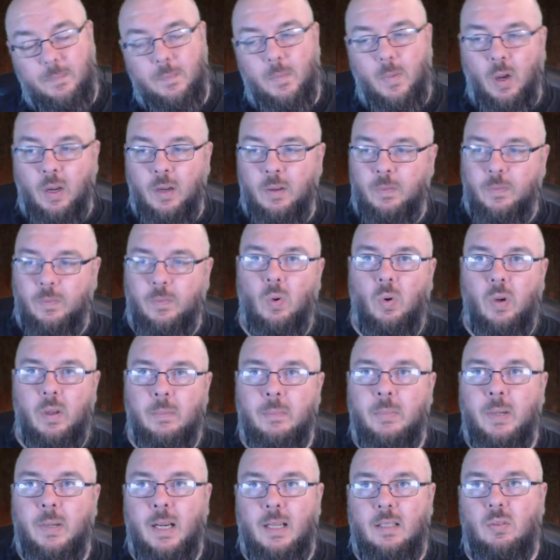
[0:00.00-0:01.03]
I have fought in
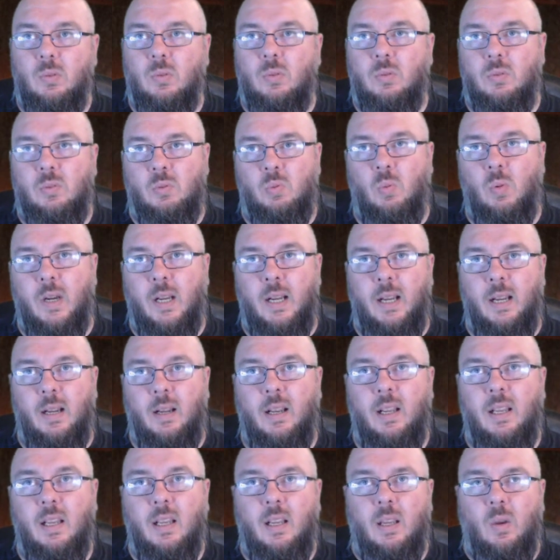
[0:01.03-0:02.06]
battles where
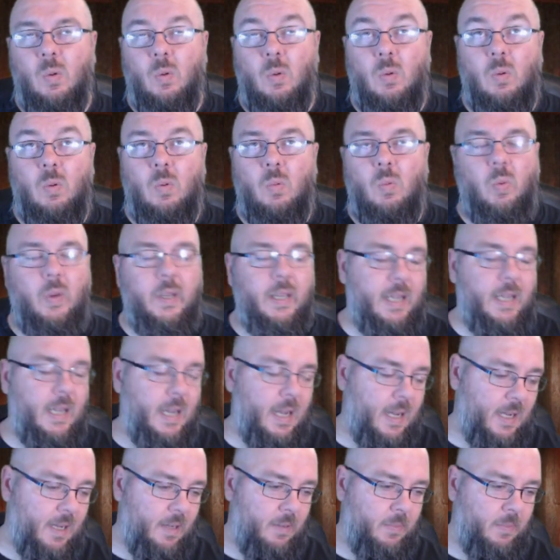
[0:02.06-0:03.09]
we
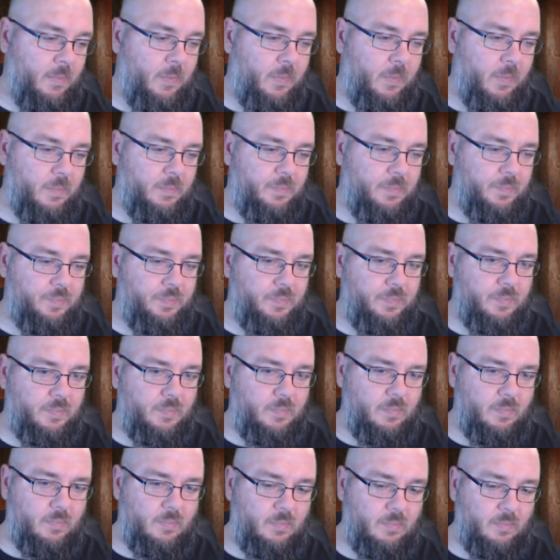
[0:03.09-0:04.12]
have
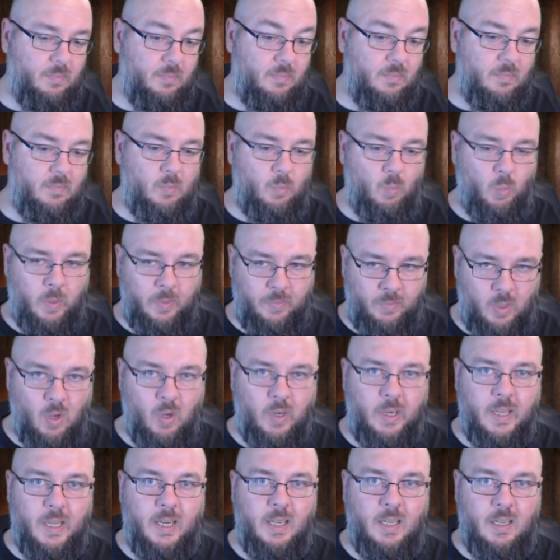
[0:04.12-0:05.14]
we've
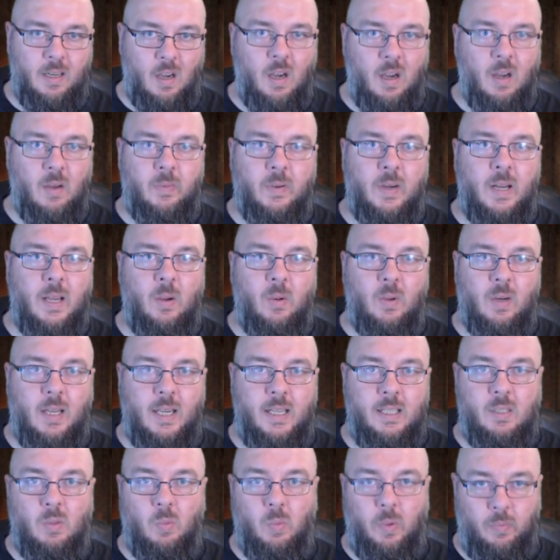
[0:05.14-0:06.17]
gone in and half an hour
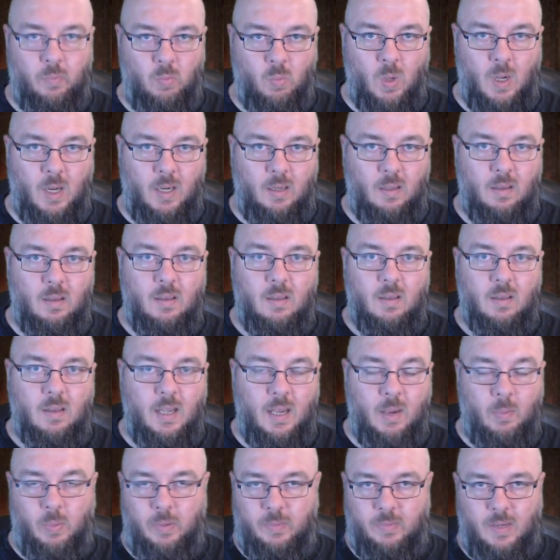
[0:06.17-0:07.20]
later we've won
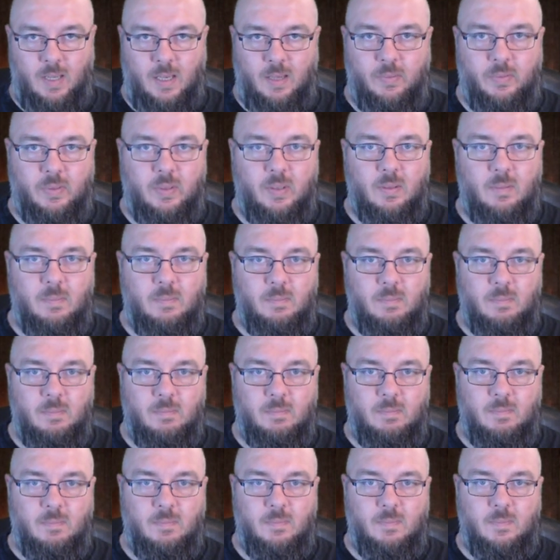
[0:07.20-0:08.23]
and we've left,
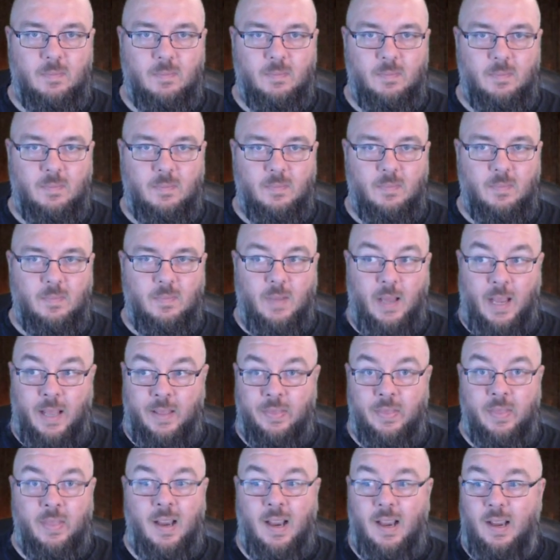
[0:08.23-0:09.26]

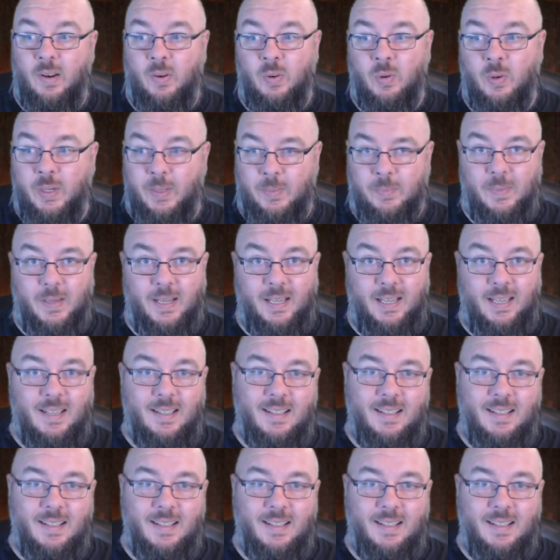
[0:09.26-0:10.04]
and that annoyed me